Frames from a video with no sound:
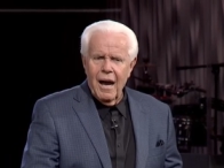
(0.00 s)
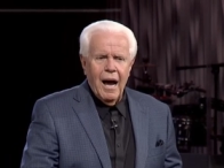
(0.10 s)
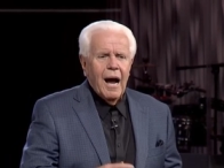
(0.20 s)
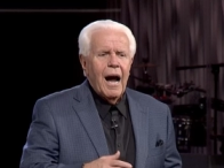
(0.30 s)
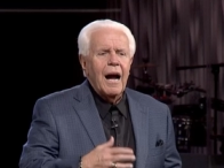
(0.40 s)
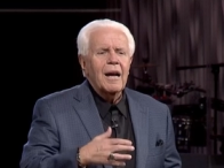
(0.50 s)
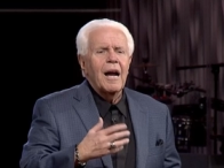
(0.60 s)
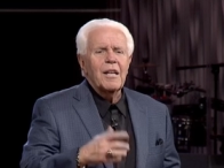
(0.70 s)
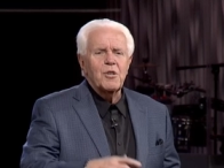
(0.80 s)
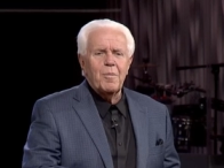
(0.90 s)
I, I kind
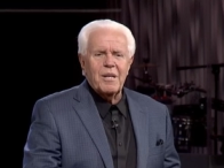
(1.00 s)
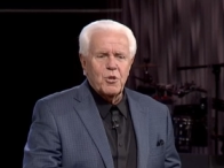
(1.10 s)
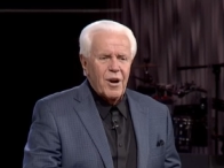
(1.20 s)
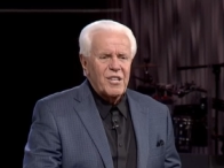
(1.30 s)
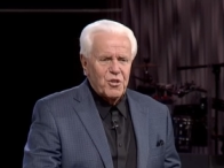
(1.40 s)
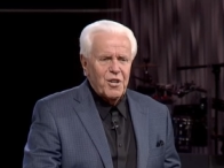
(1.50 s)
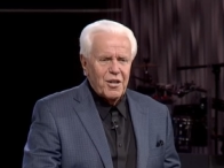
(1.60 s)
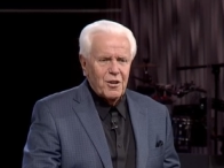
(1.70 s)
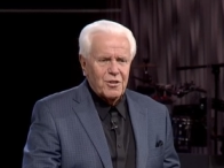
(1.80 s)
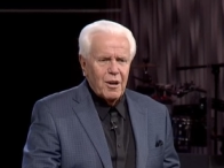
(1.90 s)
of interpret it as
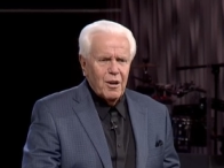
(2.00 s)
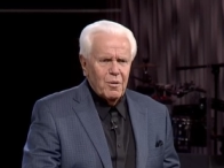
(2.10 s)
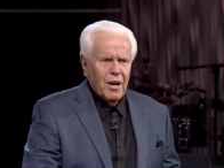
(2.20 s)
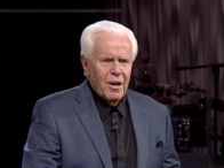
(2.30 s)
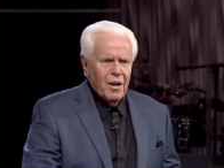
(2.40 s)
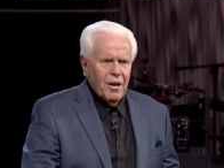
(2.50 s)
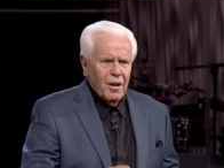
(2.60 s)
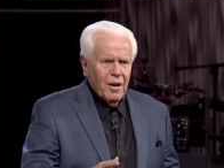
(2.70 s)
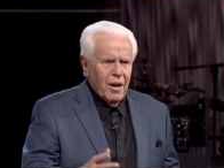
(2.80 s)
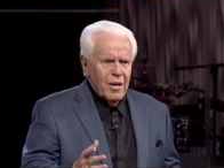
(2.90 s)
transgender. So
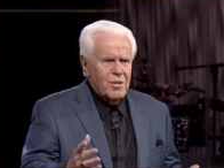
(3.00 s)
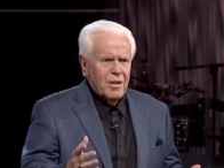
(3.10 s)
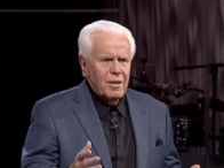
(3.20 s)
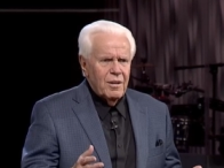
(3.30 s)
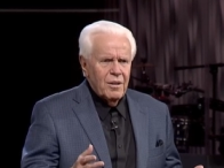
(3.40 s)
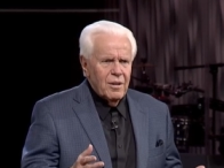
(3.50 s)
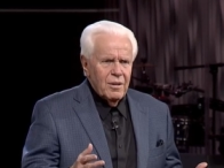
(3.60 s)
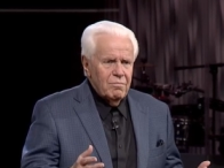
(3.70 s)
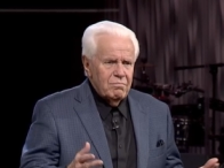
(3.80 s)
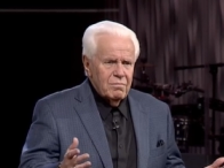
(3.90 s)
I said,
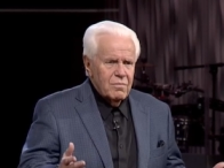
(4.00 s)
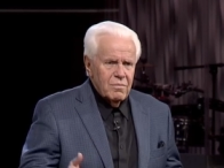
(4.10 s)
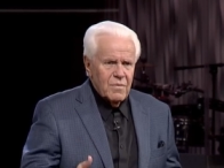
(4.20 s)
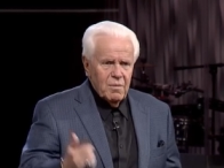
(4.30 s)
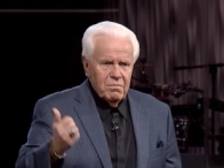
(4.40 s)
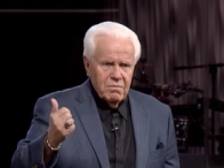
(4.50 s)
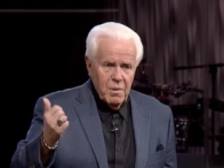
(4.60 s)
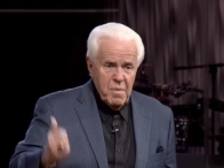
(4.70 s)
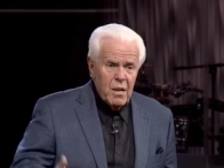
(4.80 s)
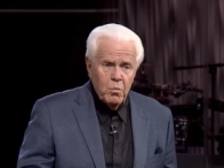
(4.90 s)
the, the
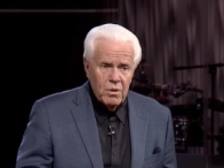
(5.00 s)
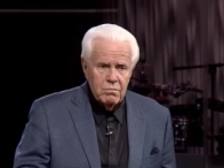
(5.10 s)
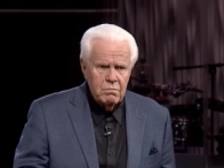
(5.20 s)
men one.